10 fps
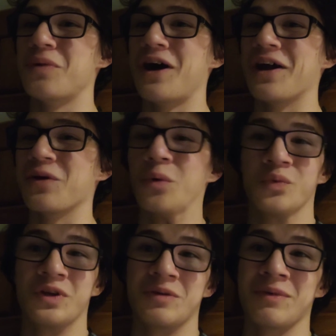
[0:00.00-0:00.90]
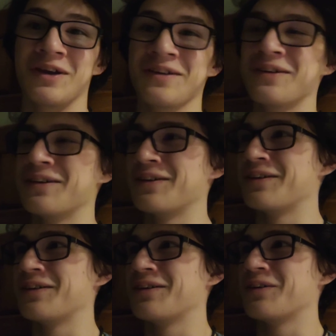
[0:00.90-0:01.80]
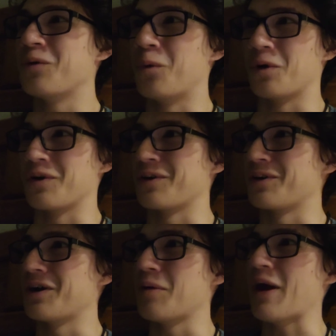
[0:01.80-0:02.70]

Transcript: by only me, or a